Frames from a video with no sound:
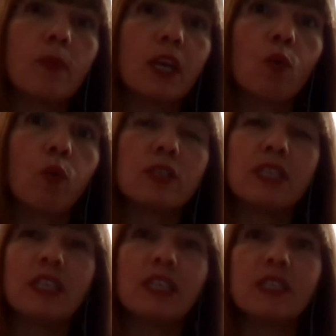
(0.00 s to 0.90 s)

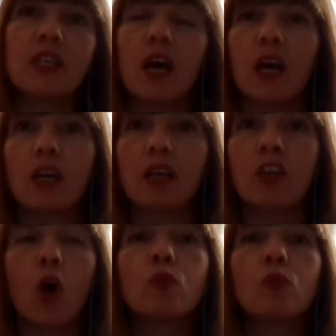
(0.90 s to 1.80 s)
equalities
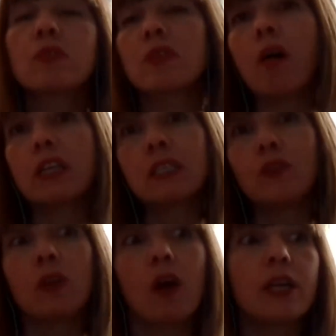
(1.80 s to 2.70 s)
goals, targets, if
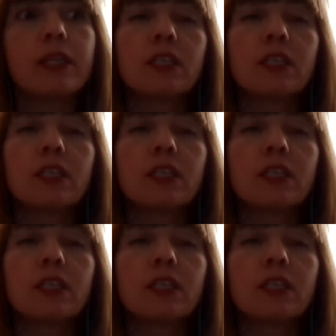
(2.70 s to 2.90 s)
you like.